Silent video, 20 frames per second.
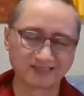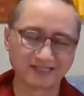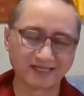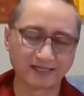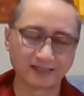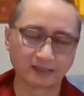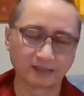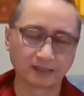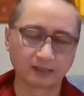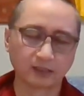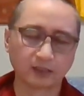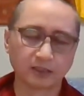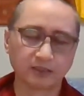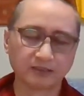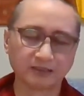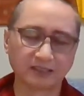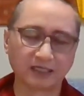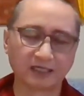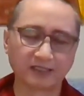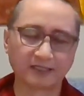saying
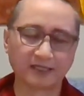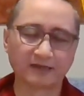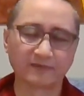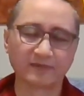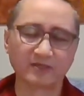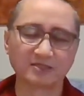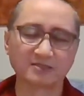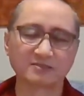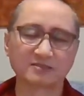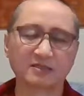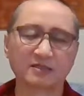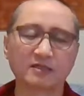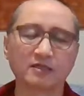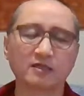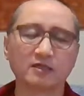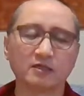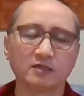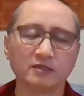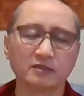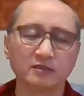regard them as
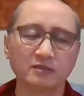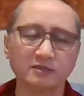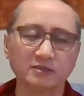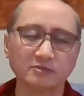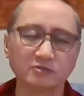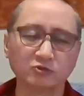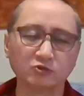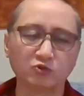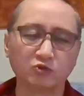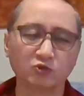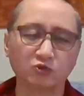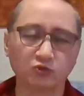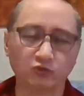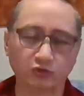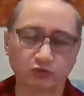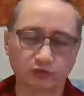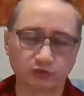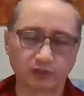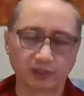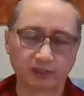this
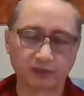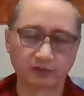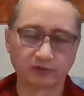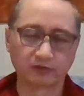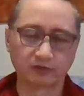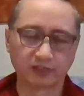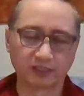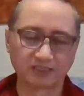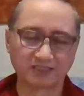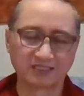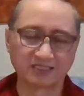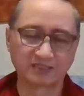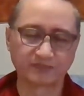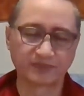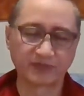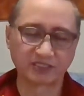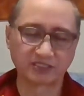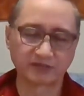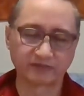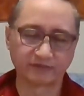guru, that there's a
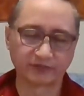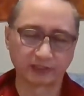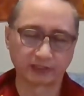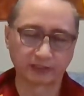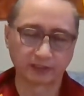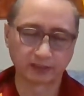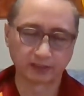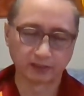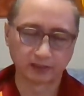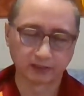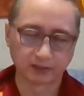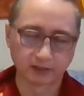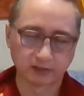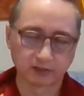specific